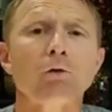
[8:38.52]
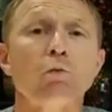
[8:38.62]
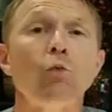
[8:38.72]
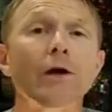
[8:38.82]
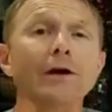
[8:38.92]

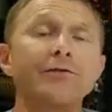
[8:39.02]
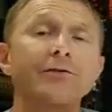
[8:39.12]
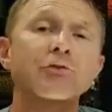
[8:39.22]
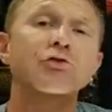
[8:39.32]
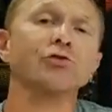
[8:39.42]
With
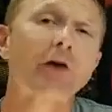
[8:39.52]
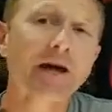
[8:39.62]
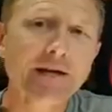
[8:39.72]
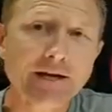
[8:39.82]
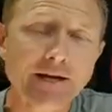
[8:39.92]

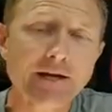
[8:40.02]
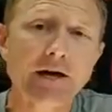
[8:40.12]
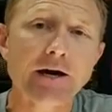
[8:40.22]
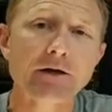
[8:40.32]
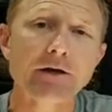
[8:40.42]
training
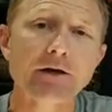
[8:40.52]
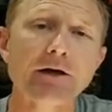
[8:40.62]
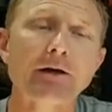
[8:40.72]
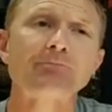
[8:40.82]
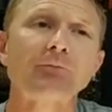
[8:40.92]

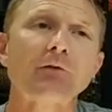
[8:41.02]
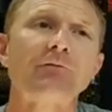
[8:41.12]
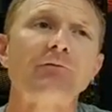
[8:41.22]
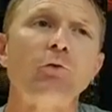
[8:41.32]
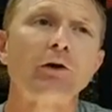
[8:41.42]

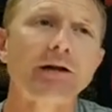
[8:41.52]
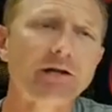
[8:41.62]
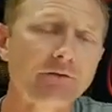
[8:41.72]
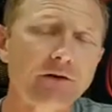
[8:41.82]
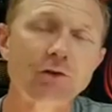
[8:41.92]
for
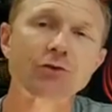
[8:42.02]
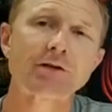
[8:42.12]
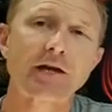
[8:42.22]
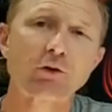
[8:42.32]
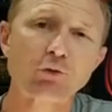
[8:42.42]
individuals
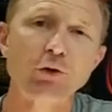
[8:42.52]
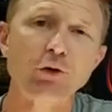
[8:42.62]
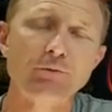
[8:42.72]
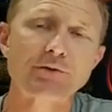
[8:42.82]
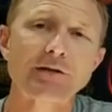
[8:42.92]
and
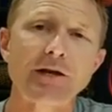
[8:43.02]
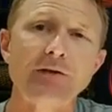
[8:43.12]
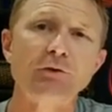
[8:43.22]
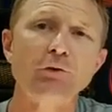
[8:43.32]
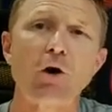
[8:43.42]
groups,
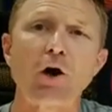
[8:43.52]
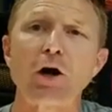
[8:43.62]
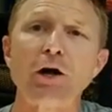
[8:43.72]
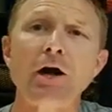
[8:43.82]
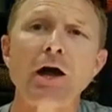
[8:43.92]
if
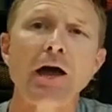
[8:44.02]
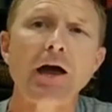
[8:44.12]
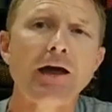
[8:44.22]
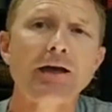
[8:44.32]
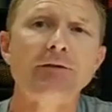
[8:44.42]
you're
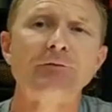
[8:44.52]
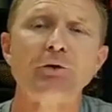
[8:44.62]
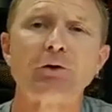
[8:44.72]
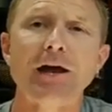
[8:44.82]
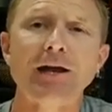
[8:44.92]

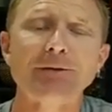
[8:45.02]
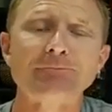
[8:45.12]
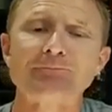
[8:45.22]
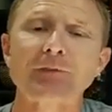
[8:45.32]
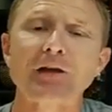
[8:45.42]
a
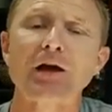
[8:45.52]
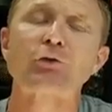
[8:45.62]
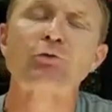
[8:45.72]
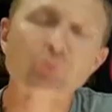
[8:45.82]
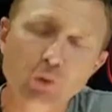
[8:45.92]

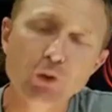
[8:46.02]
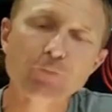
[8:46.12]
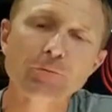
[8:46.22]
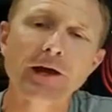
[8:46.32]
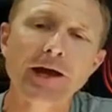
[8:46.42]

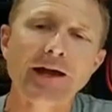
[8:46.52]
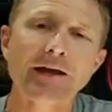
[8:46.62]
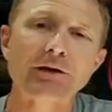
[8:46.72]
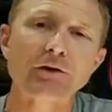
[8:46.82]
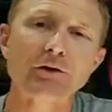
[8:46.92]
group
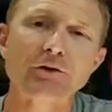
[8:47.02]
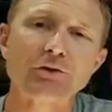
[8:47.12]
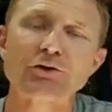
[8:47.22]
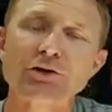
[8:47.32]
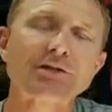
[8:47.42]
and
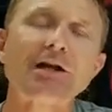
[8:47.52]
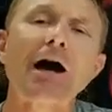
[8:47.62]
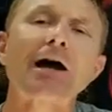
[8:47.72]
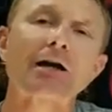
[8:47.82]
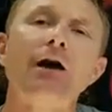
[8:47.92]
you're just
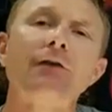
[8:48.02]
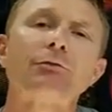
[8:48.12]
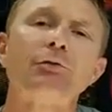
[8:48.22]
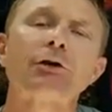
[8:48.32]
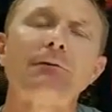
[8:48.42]
not
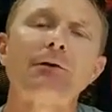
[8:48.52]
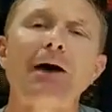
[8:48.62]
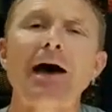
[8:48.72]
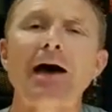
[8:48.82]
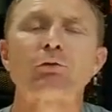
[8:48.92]
comfortable coming
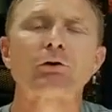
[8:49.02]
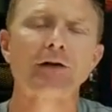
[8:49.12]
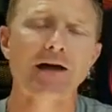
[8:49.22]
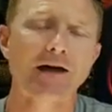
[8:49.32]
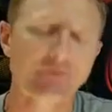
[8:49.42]
back, I'm
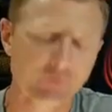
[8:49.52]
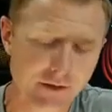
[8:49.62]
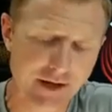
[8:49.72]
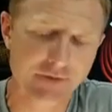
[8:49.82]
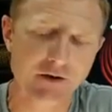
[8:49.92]
going
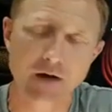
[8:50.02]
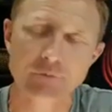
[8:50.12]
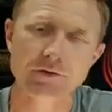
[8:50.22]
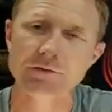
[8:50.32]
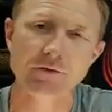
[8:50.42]
to have
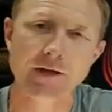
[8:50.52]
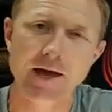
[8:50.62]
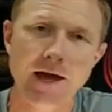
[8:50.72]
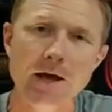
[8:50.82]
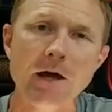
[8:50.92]
options for
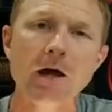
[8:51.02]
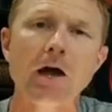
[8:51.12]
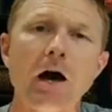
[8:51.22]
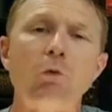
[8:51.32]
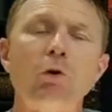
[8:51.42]
that.
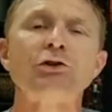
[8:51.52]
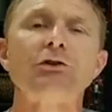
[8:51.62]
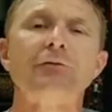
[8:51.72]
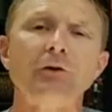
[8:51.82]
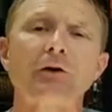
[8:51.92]
I want you
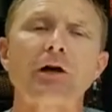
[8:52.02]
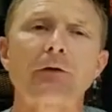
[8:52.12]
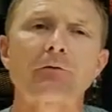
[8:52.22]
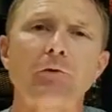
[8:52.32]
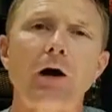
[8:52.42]
to feel
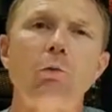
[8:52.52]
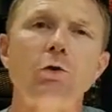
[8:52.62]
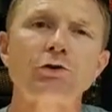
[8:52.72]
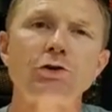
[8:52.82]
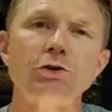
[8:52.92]
comfortable. I
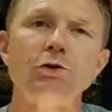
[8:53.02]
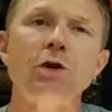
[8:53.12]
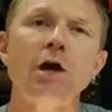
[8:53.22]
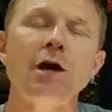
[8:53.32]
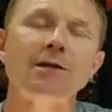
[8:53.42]
want you
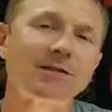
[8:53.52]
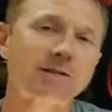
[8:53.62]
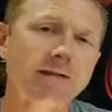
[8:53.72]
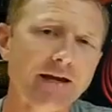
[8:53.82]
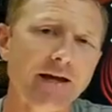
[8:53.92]
to
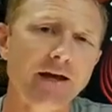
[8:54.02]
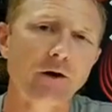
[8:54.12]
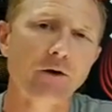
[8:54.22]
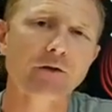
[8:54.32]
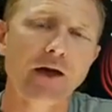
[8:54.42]
stay
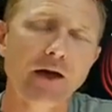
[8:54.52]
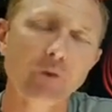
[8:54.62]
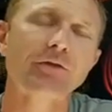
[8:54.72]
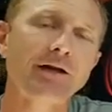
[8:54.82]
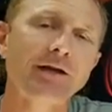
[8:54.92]

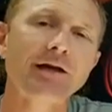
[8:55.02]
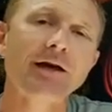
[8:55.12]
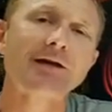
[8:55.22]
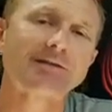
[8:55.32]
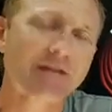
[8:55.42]
healthy,
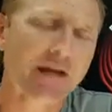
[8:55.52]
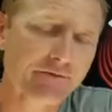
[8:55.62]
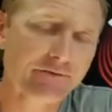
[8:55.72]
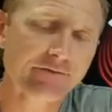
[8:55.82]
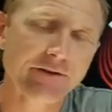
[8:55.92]
stay
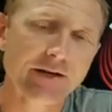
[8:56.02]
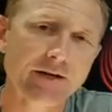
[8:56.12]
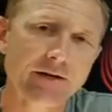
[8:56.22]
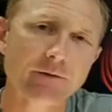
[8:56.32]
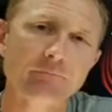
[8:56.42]

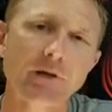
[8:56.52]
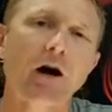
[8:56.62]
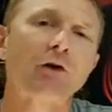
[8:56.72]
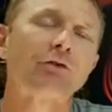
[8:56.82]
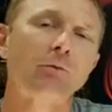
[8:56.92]
fit, but
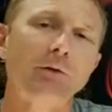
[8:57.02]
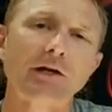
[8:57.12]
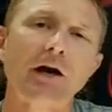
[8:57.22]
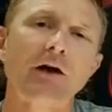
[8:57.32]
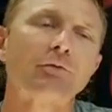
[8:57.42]
also be
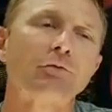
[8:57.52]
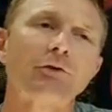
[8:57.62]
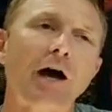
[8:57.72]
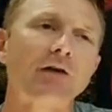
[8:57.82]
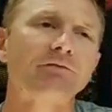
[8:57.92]
comfortable,
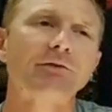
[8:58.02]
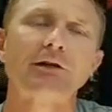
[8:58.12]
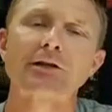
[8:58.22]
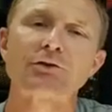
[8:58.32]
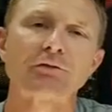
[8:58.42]
not
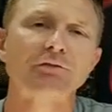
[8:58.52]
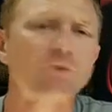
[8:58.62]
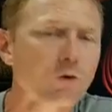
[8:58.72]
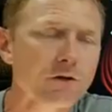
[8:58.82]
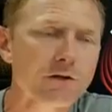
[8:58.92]
feeling that you're
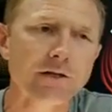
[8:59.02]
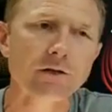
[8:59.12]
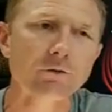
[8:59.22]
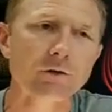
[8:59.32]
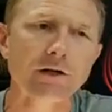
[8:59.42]
forced
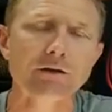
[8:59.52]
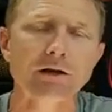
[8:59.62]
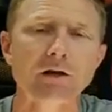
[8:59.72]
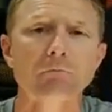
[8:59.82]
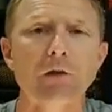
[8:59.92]
into doing
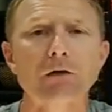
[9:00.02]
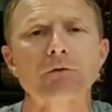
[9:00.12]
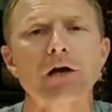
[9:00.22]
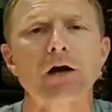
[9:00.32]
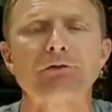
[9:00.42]
anything, maybe
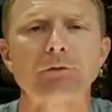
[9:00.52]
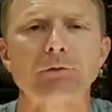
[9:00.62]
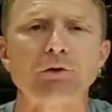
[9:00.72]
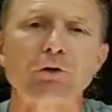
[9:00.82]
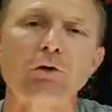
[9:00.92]
because some of
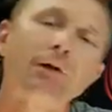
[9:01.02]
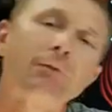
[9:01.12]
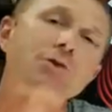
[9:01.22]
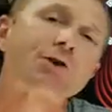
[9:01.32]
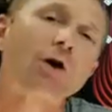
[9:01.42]
your group members